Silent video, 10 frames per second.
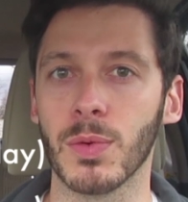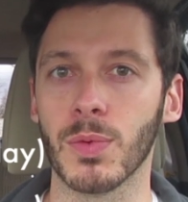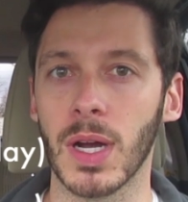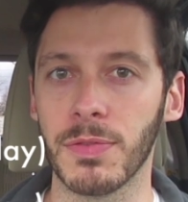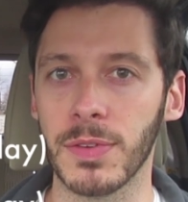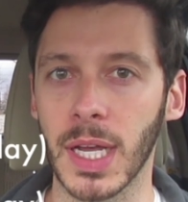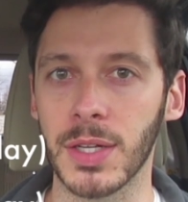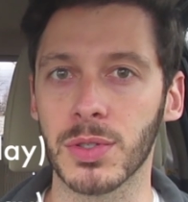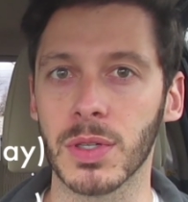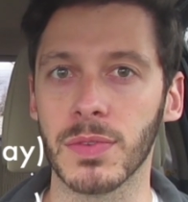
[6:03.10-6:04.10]
rough
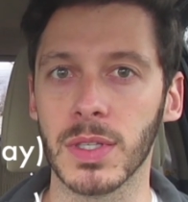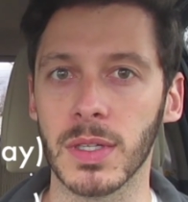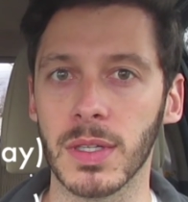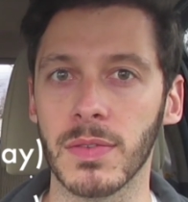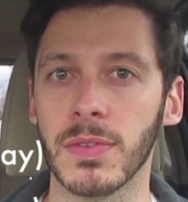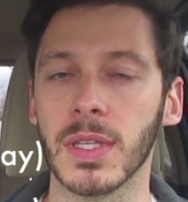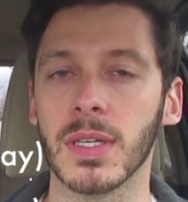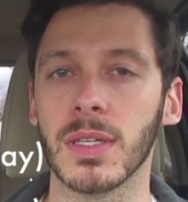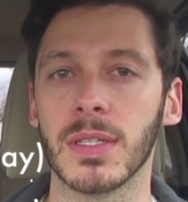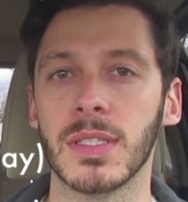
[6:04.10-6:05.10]
nature of
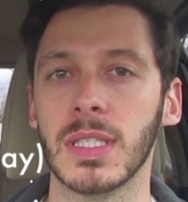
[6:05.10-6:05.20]
the